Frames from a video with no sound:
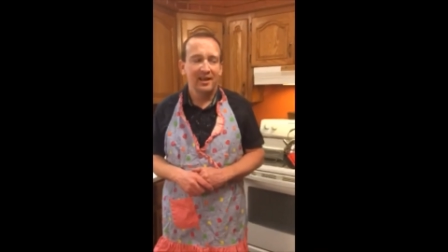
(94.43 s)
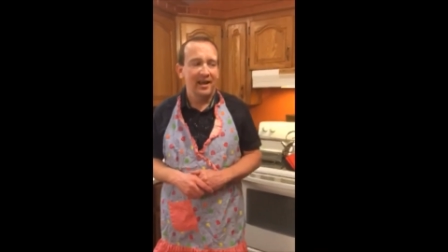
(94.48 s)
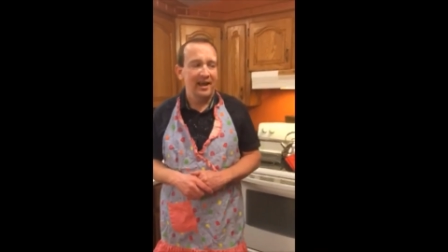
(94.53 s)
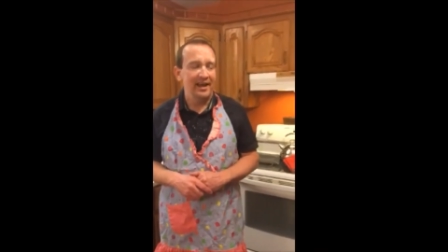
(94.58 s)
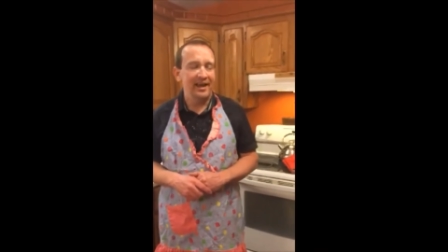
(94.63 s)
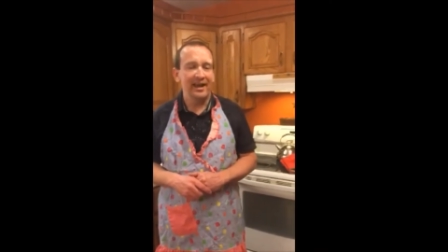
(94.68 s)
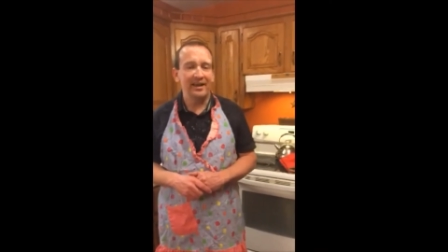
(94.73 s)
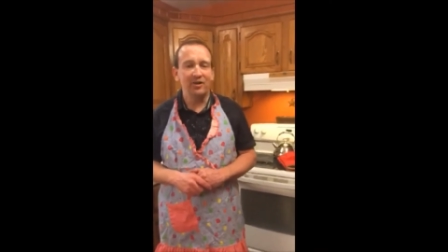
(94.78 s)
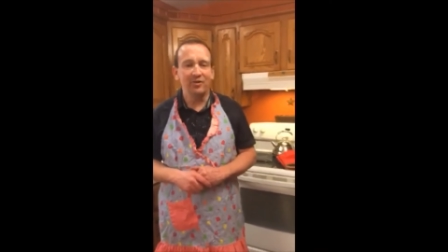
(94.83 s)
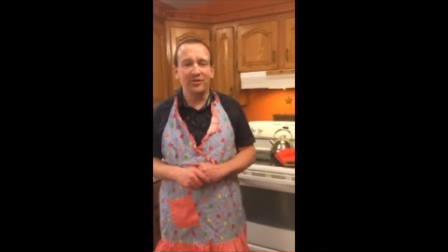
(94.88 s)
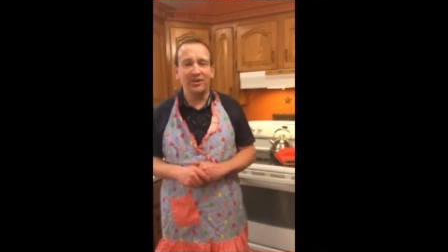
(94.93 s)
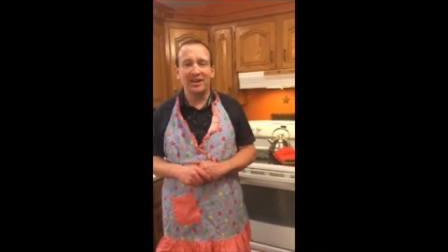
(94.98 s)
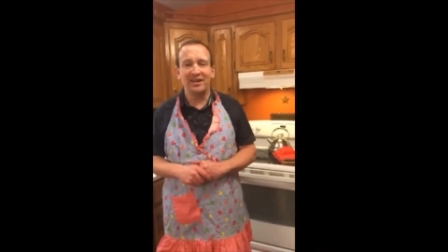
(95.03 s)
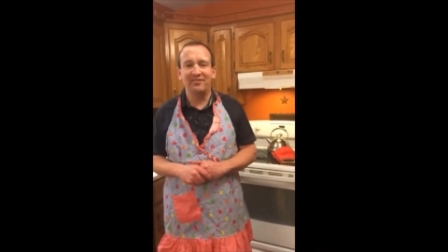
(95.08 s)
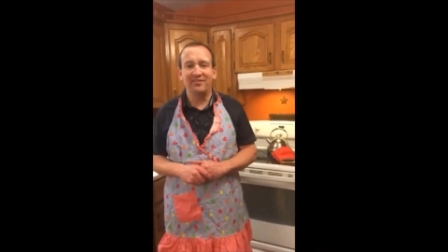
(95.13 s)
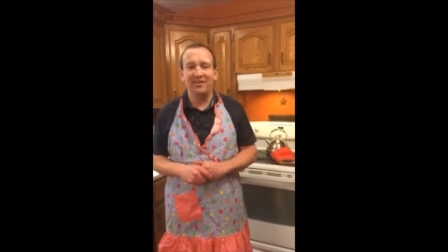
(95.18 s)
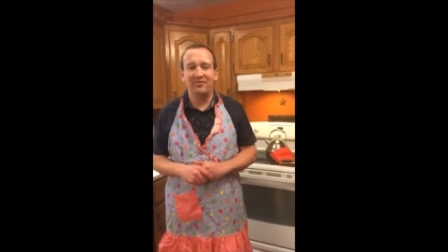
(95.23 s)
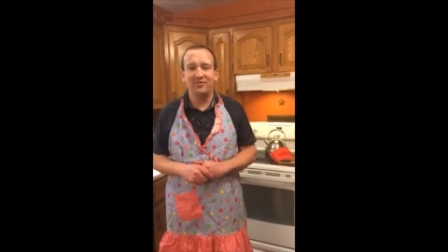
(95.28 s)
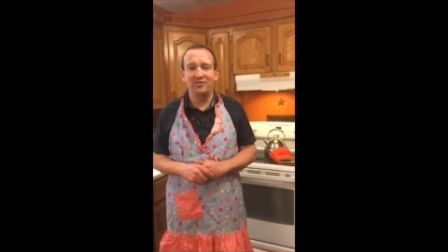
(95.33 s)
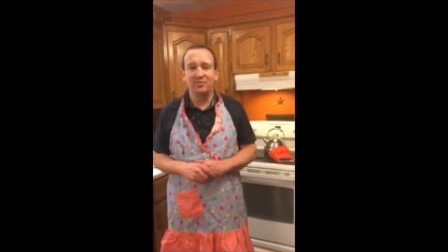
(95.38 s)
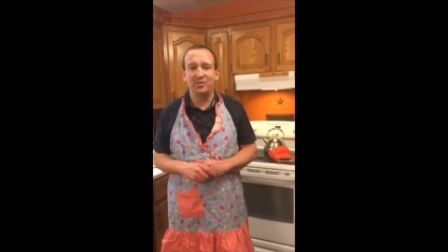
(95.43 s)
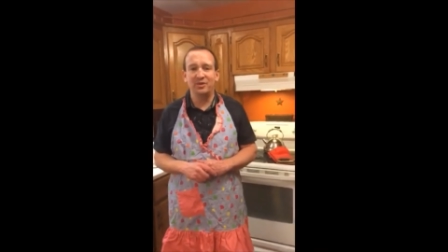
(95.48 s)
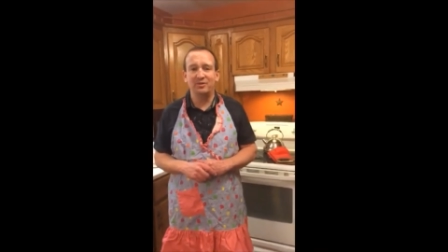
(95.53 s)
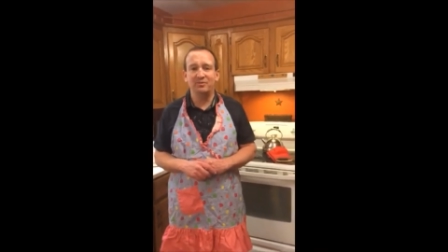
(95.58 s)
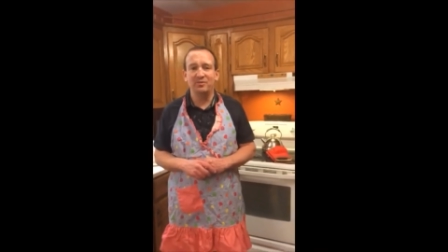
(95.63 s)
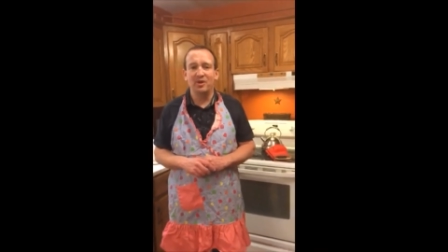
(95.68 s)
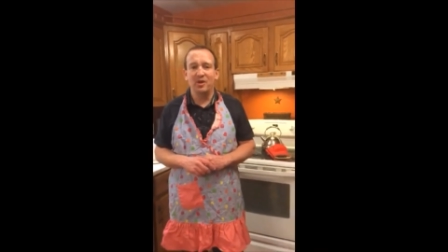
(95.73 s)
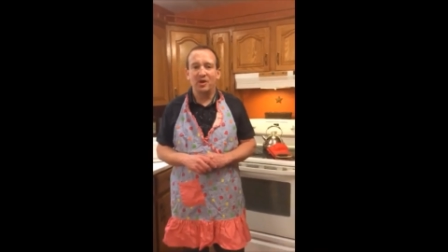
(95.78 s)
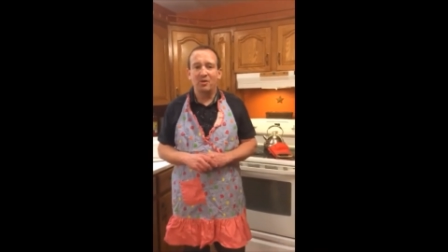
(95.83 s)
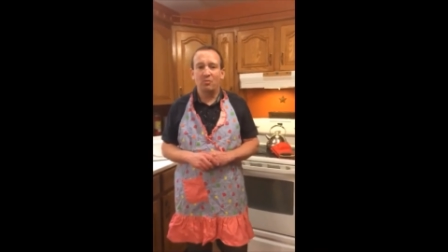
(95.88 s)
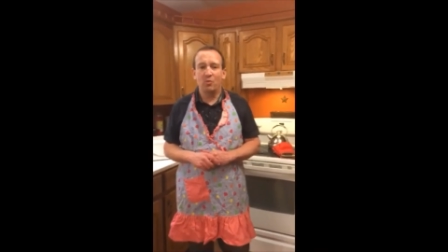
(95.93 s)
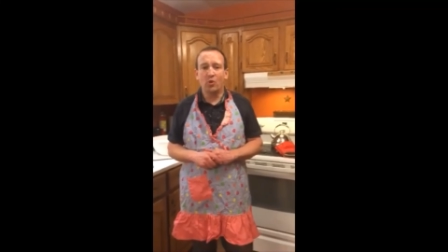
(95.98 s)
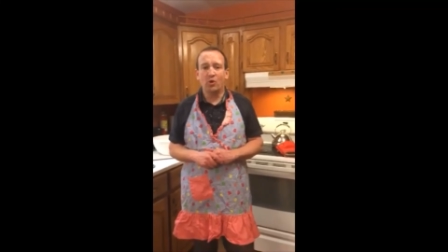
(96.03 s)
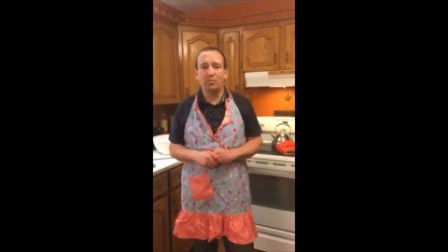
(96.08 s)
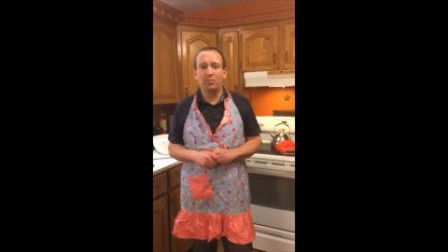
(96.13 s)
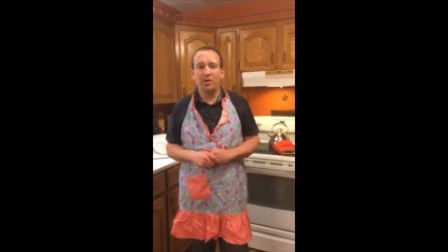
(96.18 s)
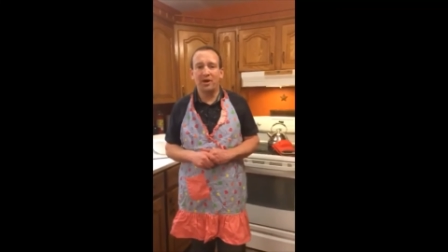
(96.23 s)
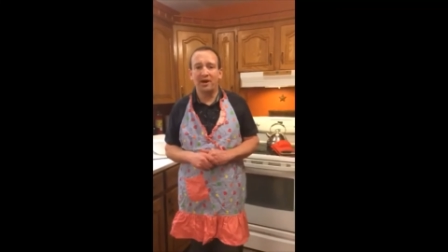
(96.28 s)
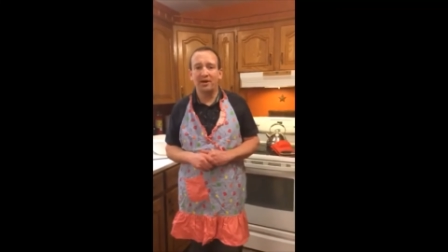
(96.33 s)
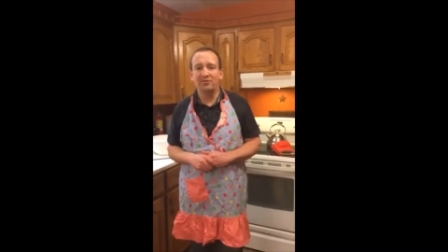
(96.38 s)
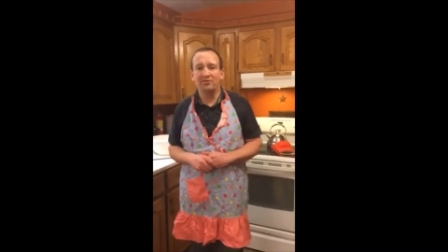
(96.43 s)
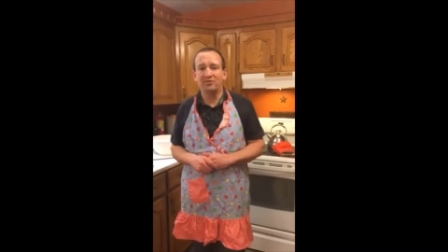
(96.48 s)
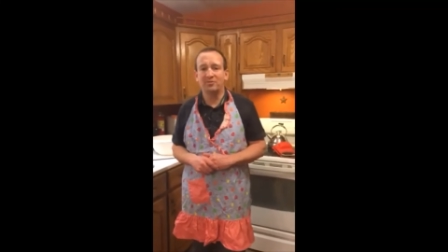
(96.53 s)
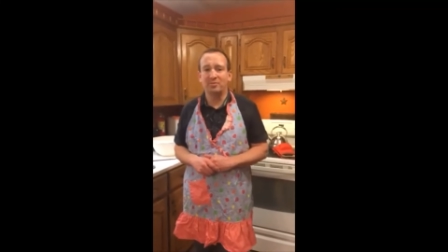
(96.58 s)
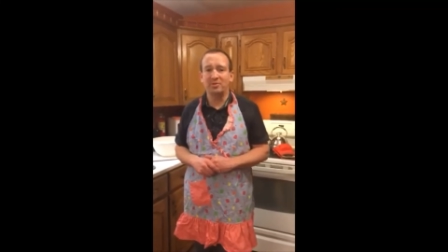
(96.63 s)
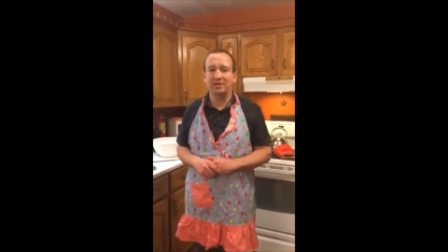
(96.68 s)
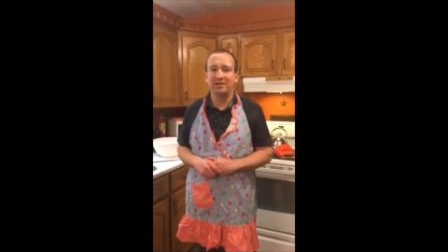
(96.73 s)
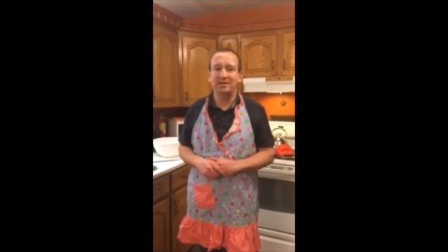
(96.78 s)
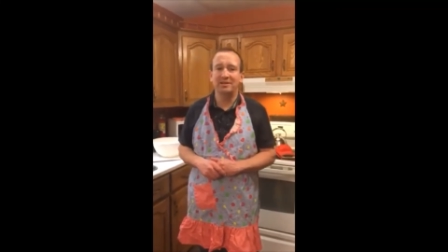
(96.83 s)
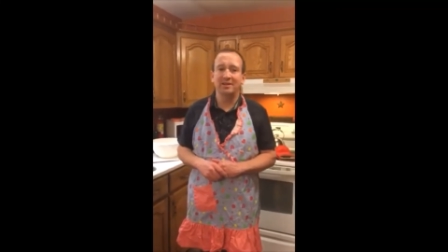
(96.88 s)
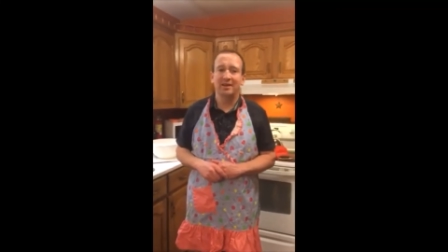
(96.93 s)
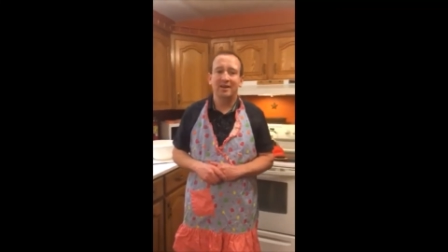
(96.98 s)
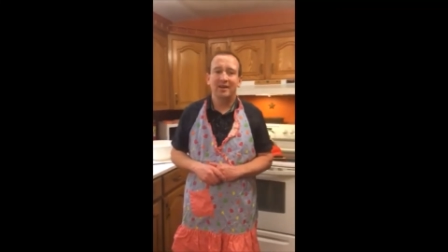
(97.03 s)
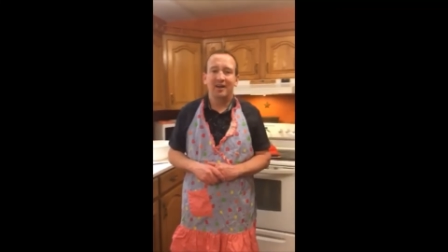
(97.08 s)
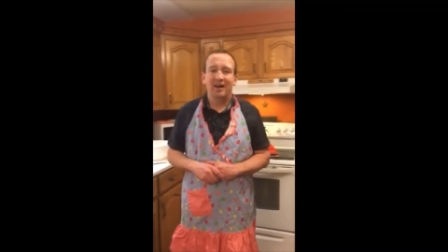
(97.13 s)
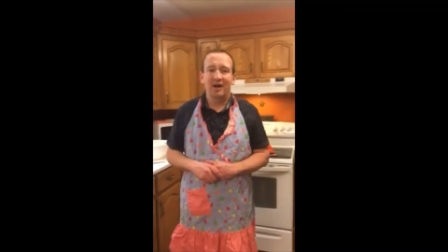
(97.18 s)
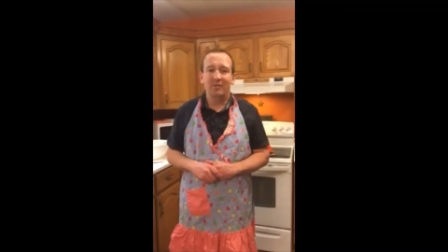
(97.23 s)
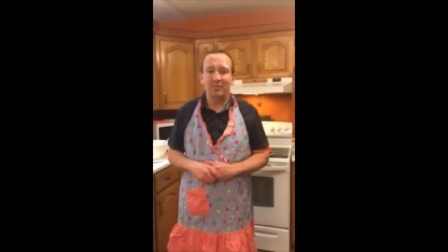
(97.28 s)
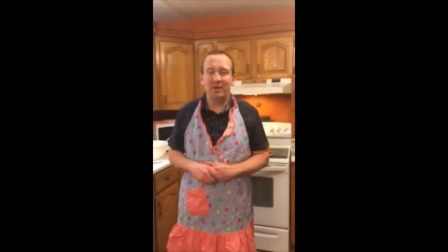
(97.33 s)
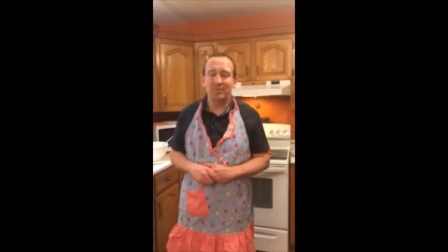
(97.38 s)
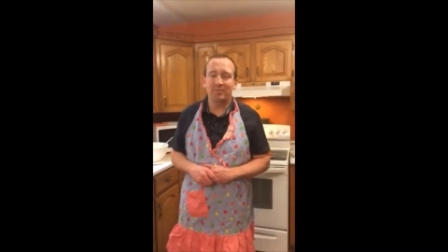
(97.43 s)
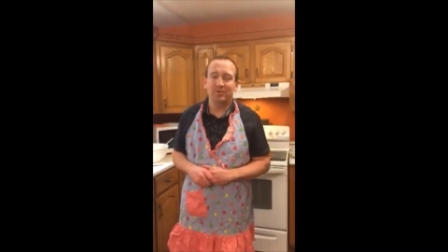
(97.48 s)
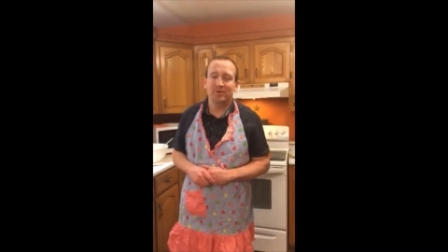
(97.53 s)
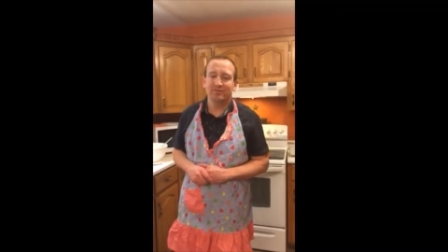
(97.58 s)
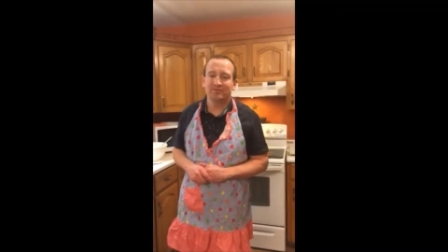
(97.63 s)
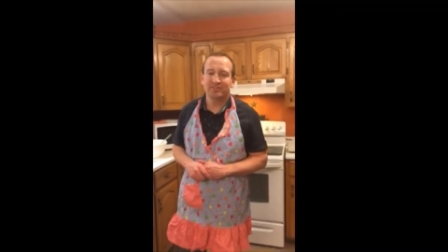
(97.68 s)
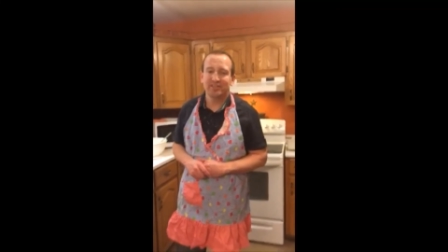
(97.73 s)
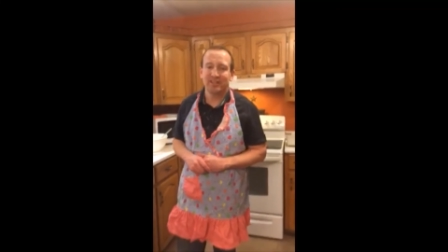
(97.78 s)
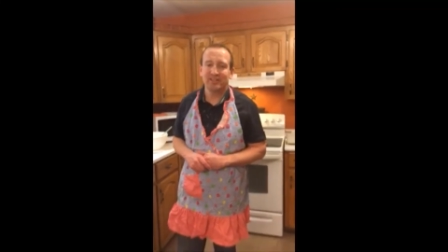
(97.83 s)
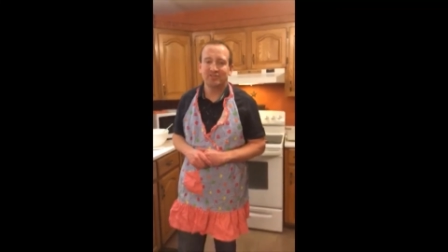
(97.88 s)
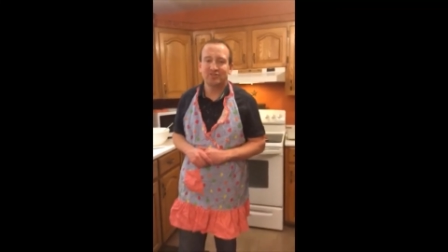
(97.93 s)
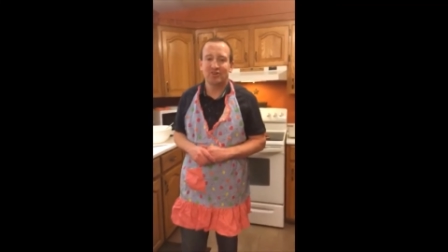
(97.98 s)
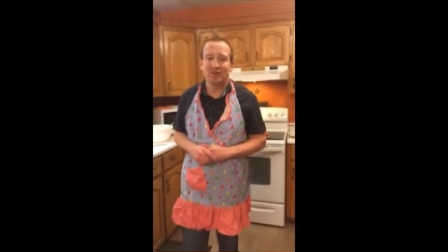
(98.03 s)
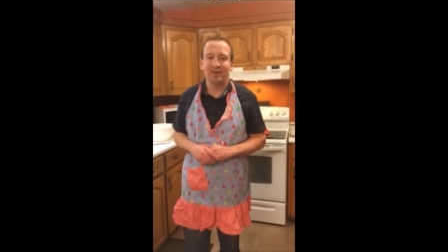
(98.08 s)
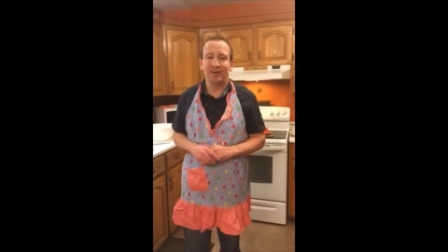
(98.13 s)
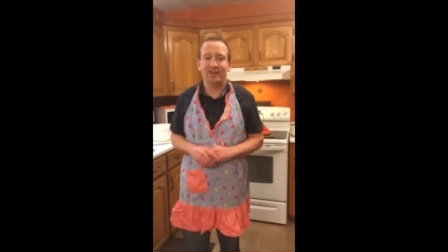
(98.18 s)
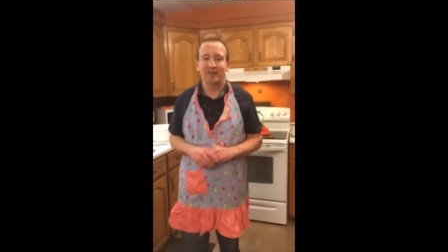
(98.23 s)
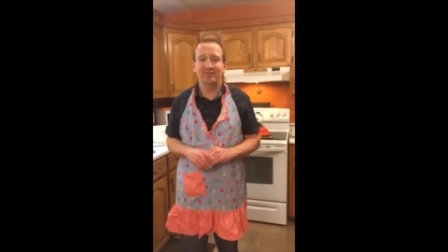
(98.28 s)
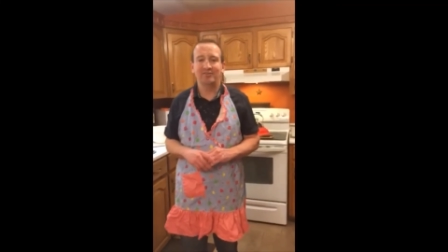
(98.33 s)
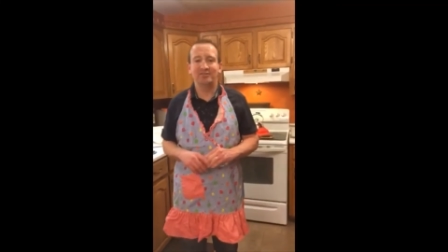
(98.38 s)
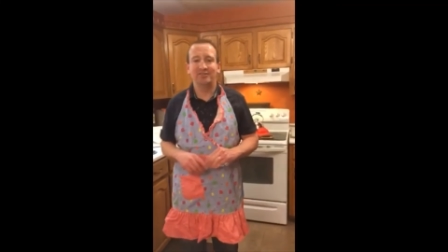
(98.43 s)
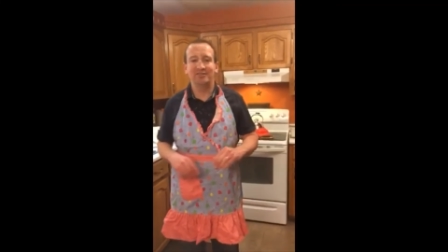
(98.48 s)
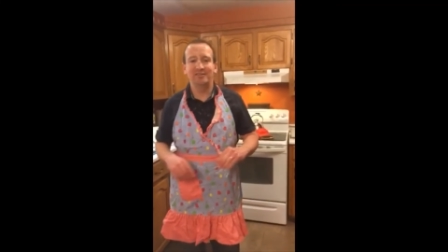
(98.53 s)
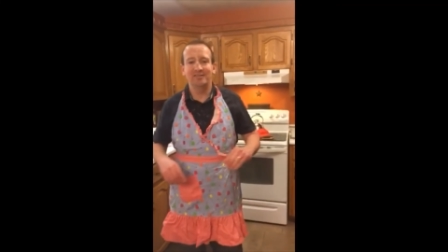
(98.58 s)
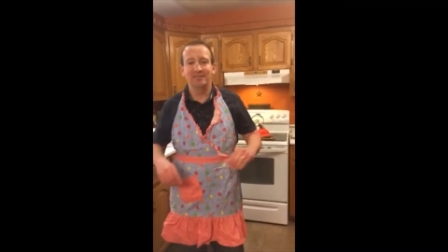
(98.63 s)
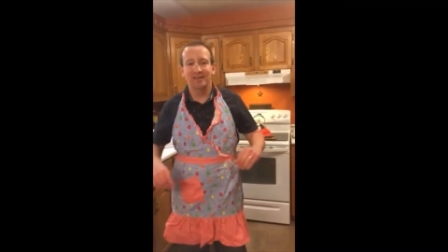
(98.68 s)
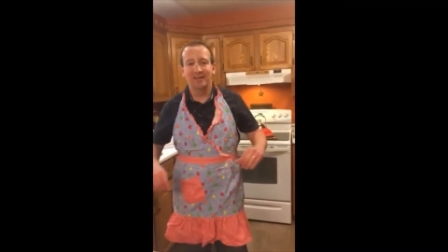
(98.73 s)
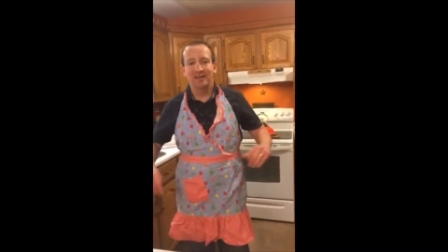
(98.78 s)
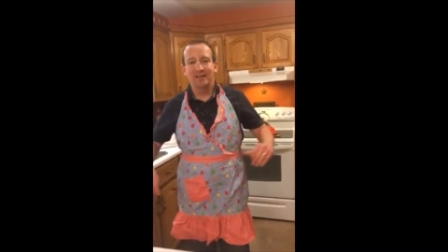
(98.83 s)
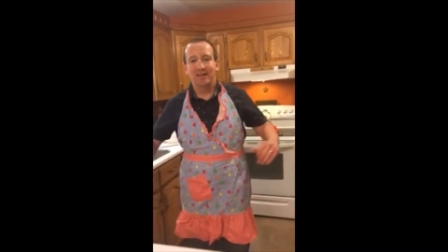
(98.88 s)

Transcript: And I don't think I've ever been more proud to be a member of Saint John Energy